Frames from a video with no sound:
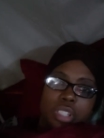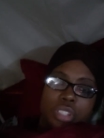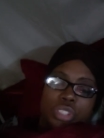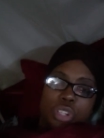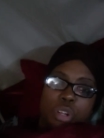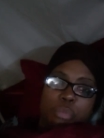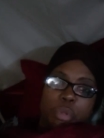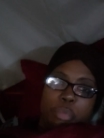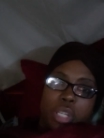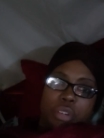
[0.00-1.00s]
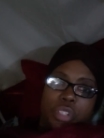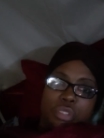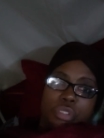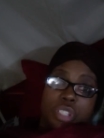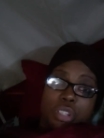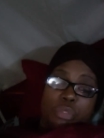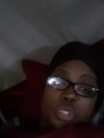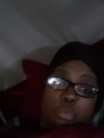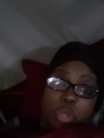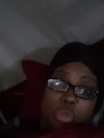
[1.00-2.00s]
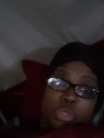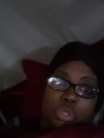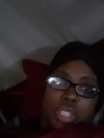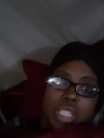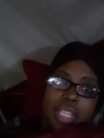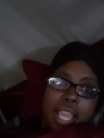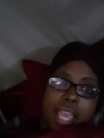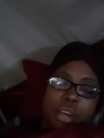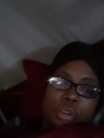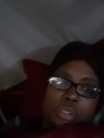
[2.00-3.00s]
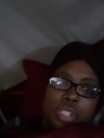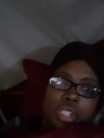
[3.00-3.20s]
Start preparing yourself spiritually now.